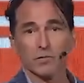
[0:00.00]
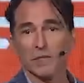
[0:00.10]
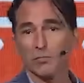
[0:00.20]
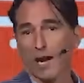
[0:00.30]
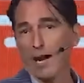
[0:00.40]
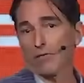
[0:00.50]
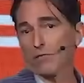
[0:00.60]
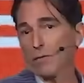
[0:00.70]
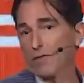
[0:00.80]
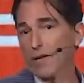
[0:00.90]
be proud of
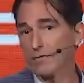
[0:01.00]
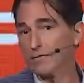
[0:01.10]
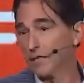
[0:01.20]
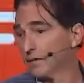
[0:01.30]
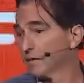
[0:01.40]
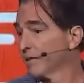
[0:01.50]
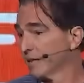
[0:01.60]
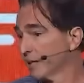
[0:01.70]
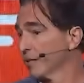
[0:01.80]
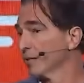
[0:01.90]
what they have done
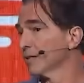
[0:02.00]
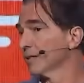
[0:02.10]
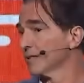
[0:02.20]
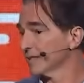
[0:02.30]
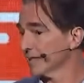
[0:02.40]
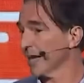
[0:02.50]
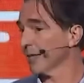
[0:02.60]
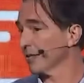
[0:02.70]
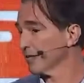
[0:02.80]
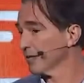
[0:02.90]
here
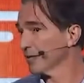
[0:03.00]
together.